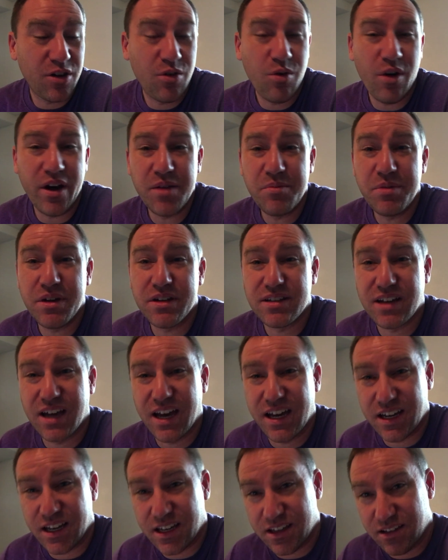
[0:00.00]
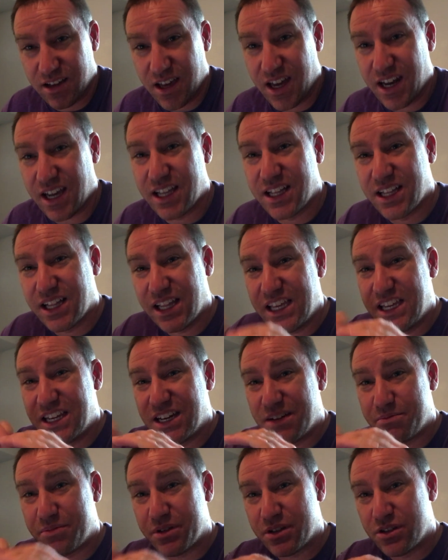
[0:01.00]
quite a bit to kind of clean
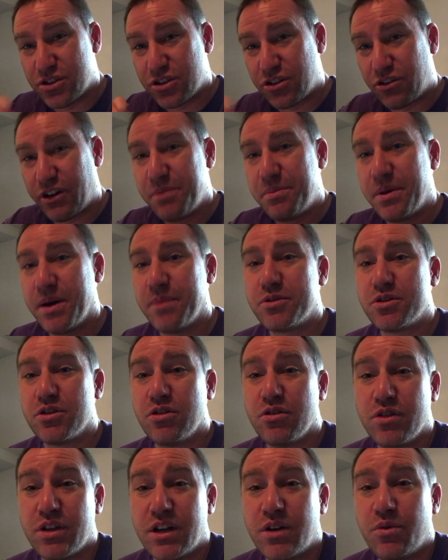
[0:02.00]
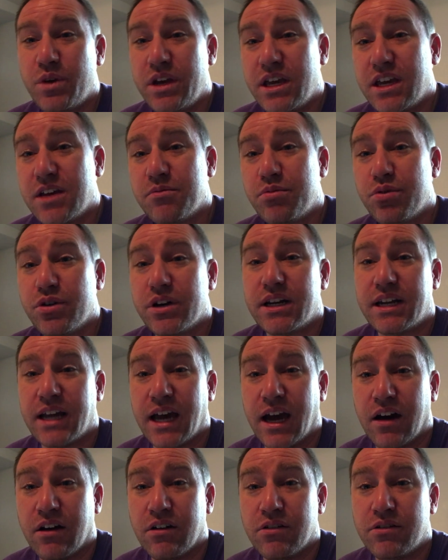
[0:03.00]
up and scrape up so that we can put
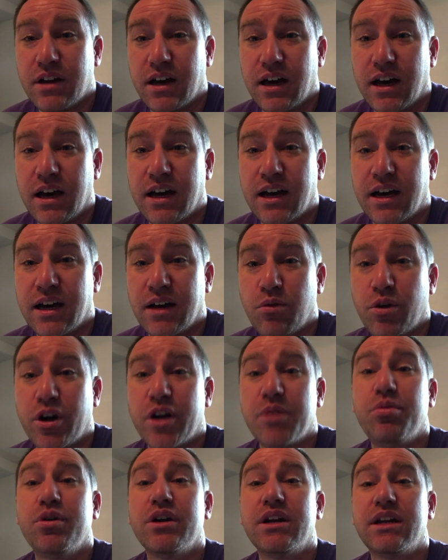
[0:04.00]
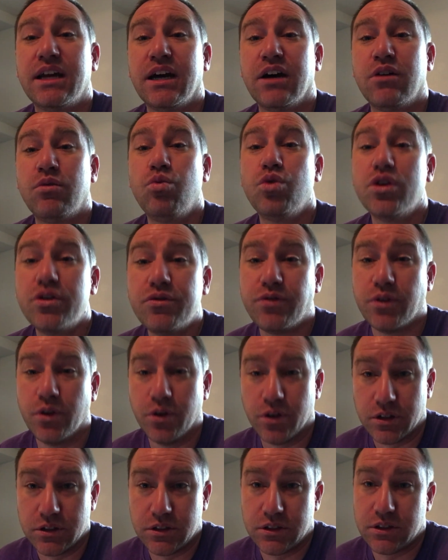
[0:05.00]
down, we're going to put down wood
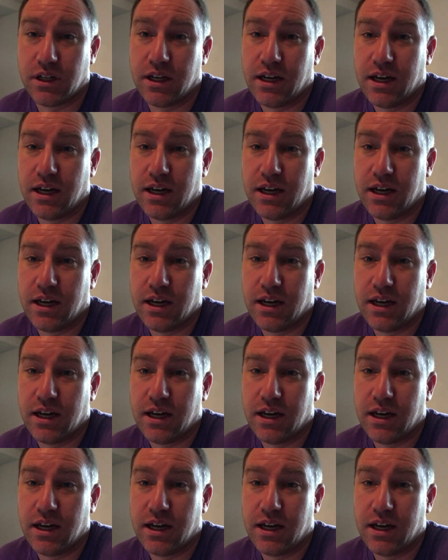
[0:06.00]
floors.